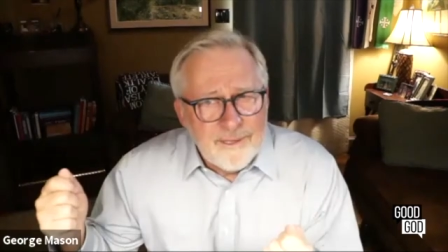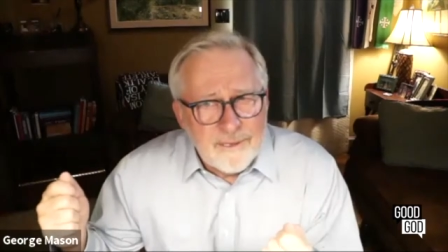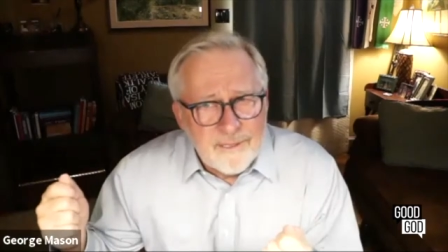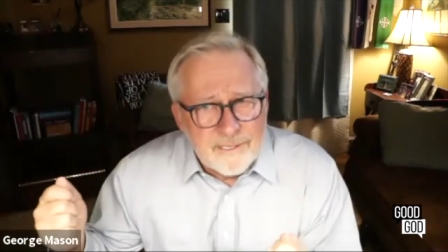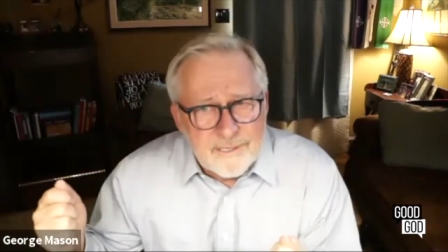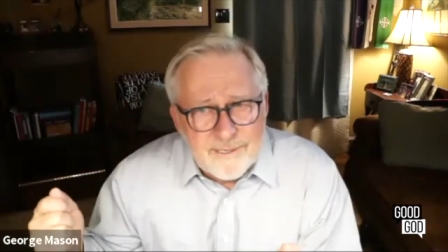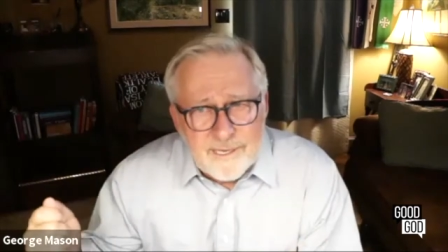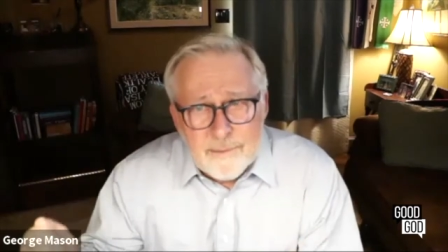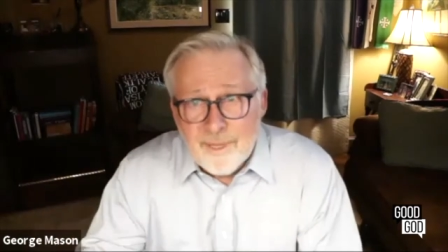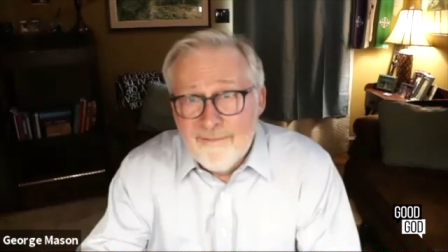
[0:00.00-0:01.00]
this
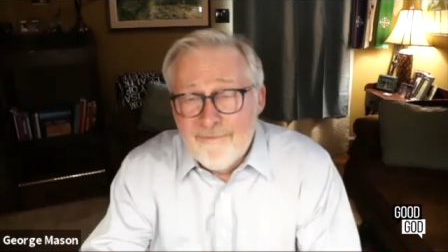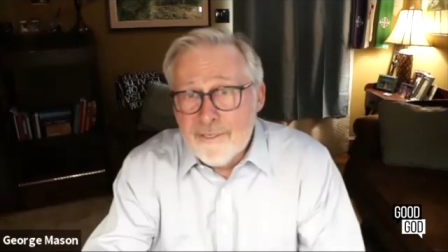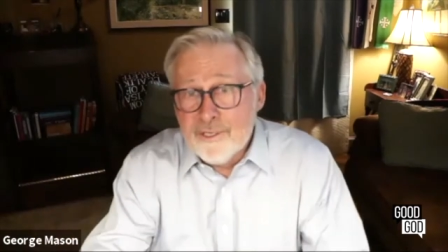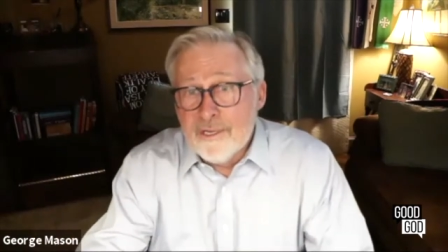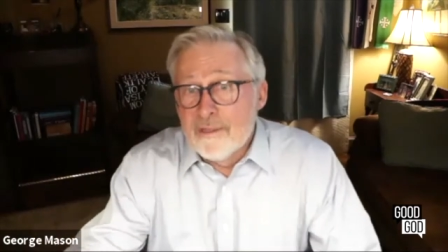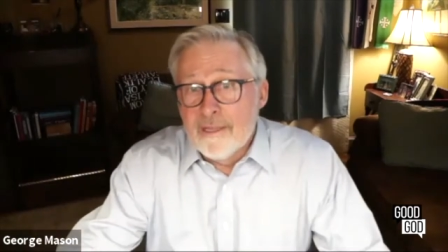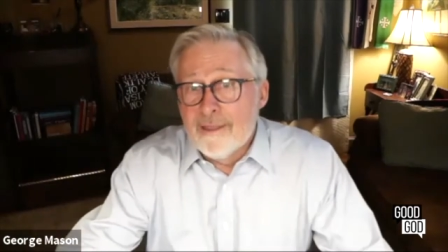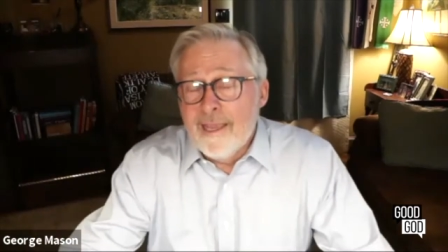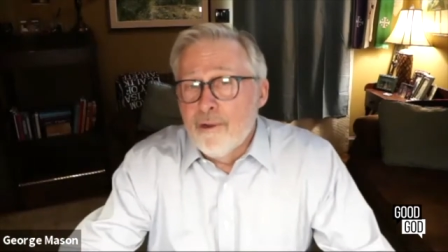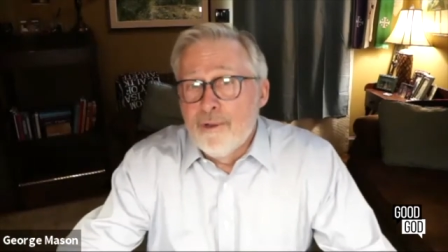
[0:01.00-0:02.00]
deep conviction that
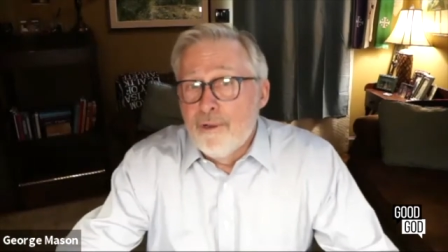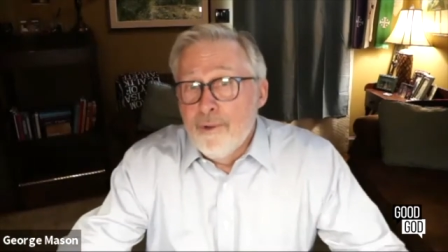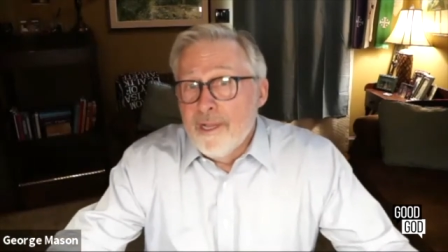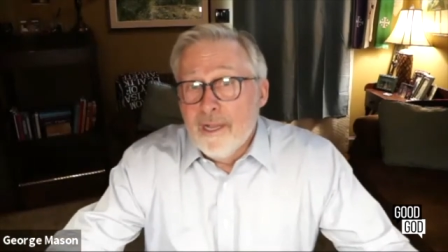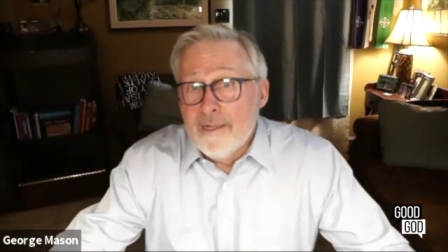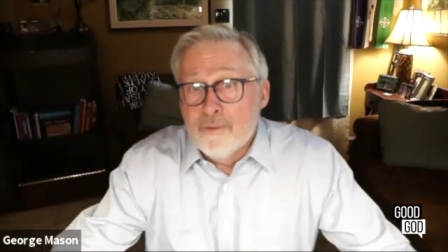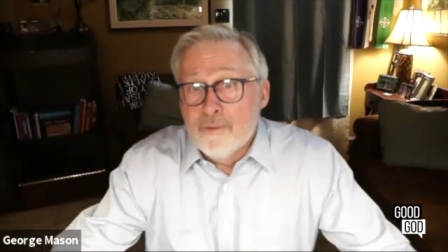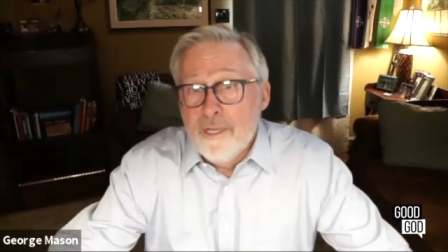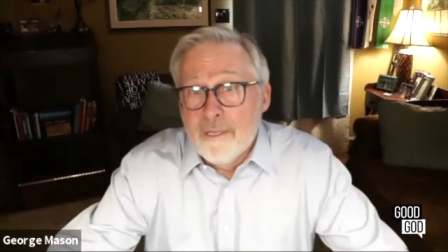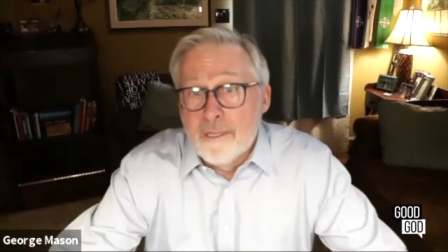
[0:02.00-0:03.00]
they are doing God's
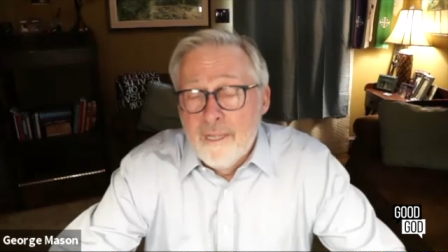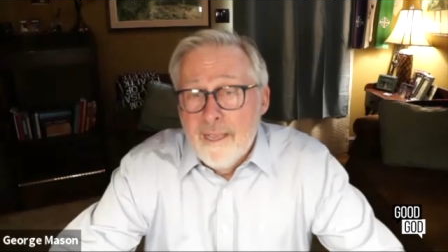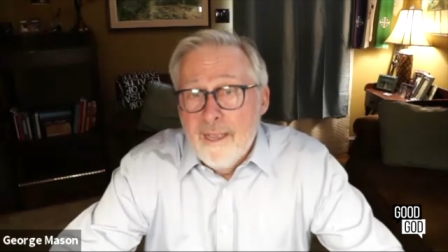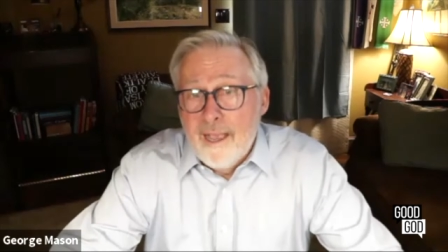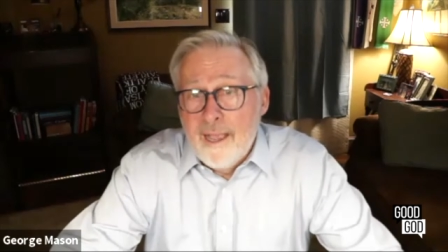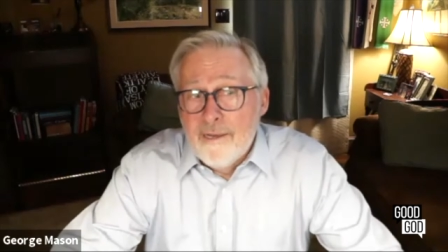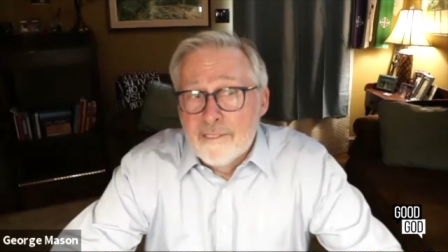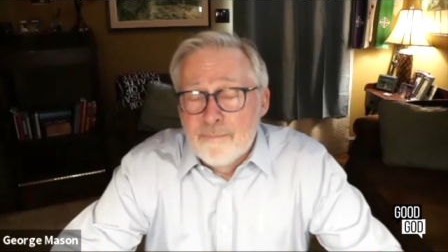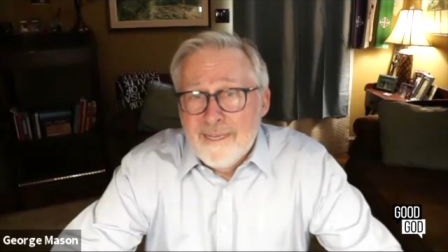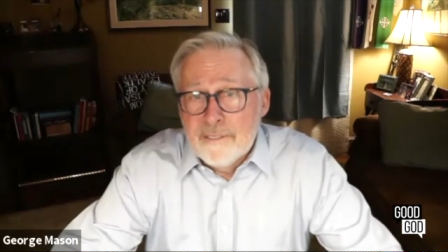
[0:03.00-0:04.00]
will. And
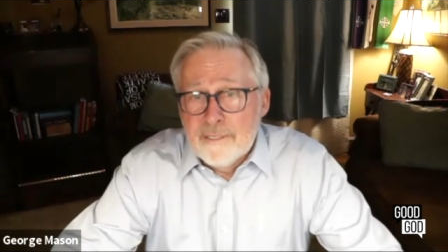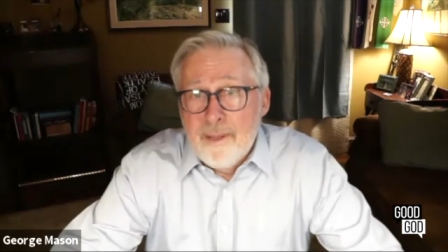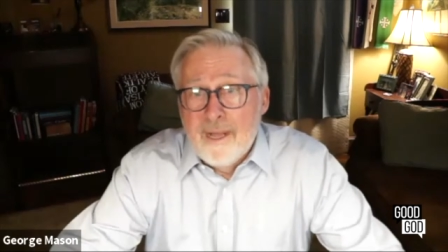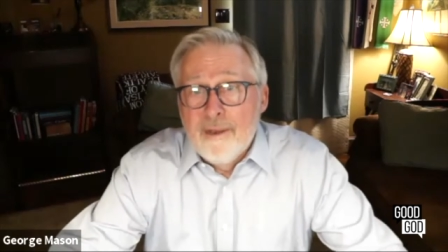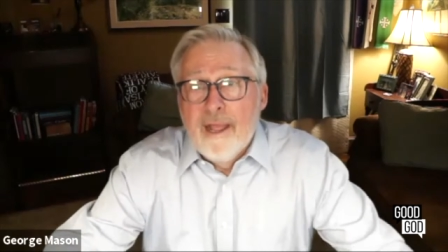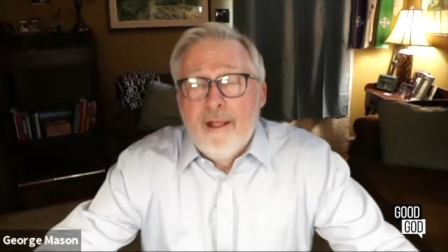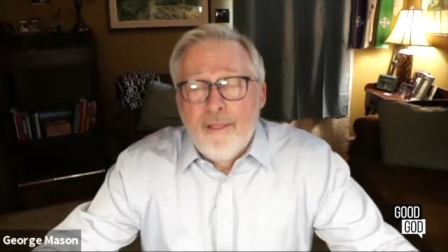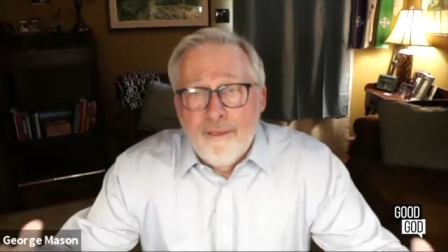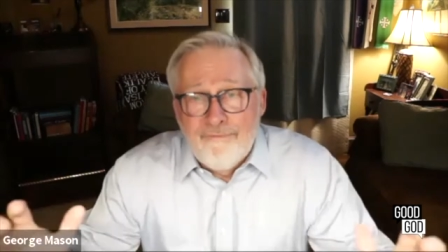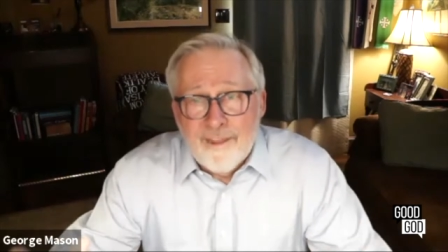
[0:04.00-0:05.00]
it's based upon
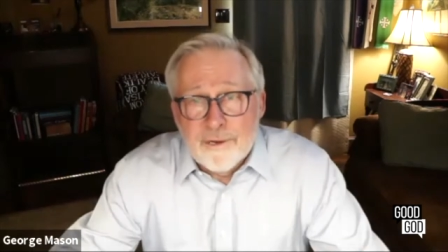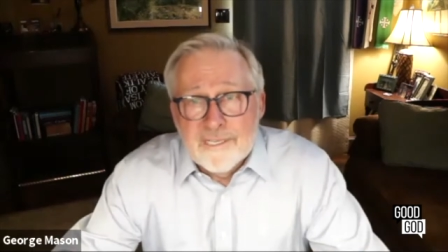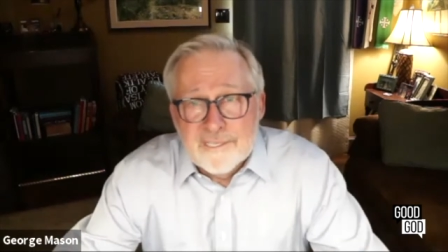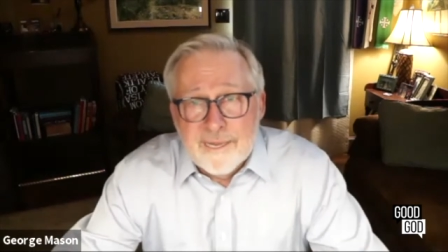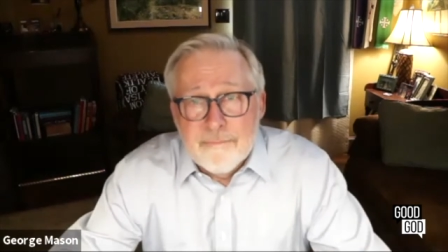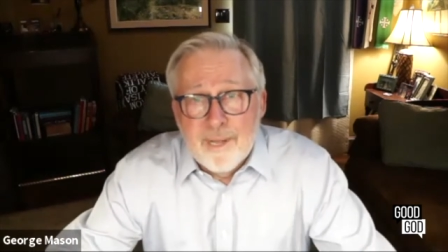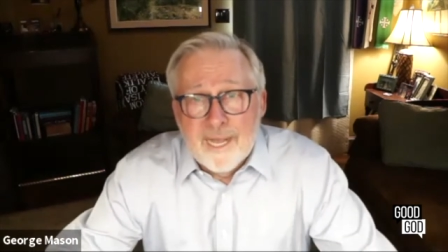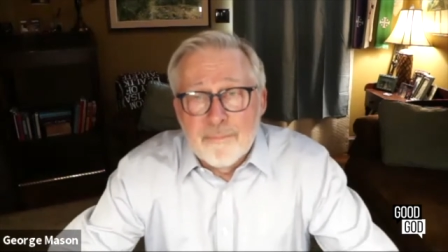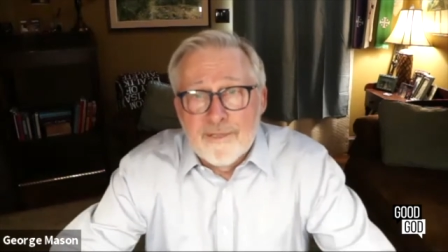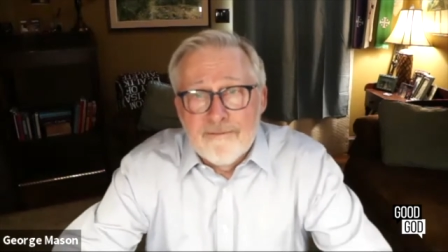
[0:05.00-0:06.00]
the very same
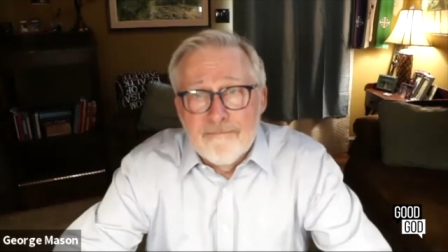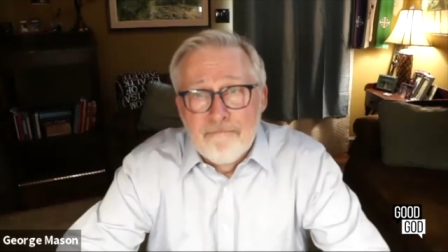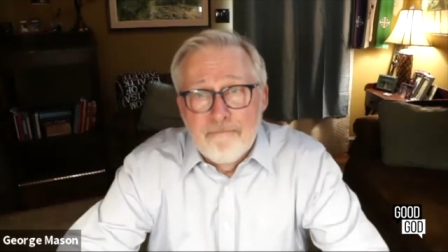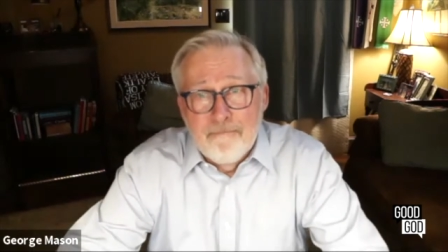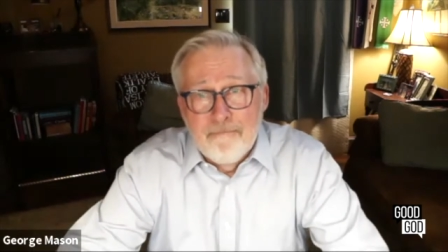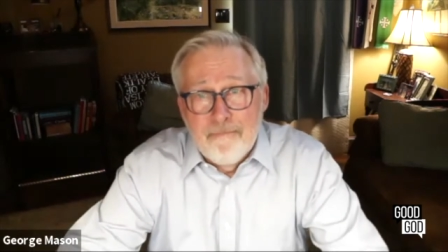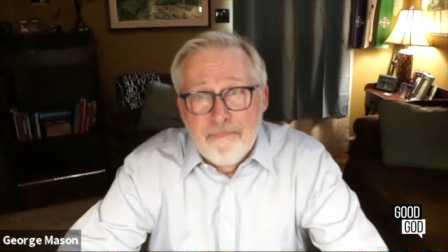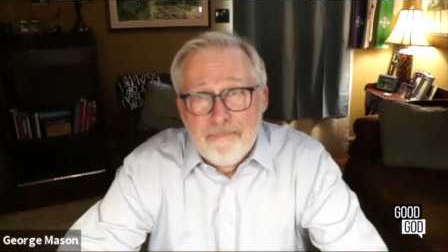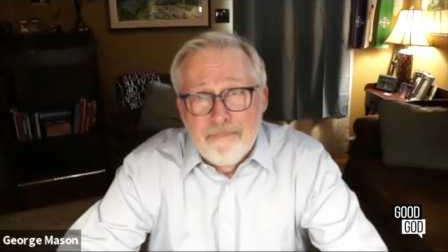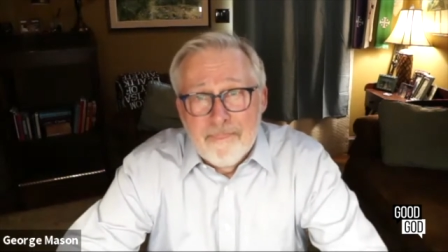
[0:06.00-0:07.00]
Bible.
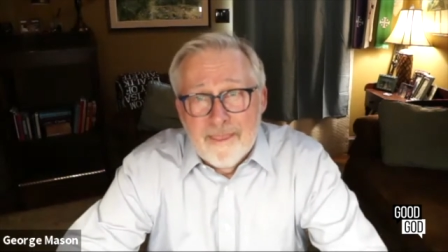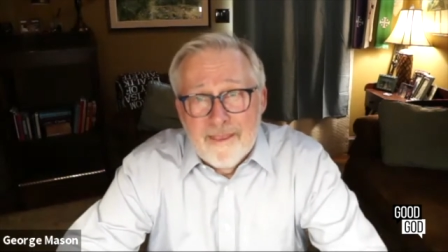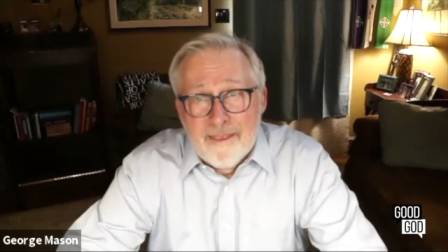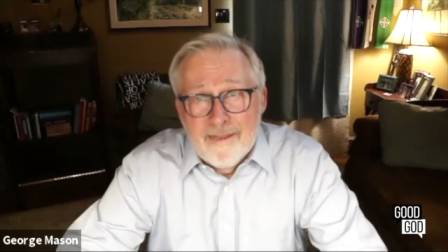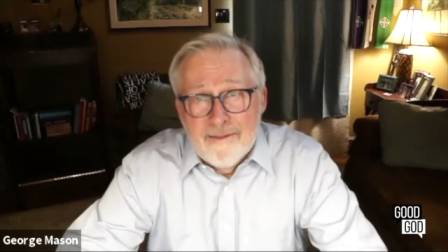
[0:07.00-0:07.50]
It's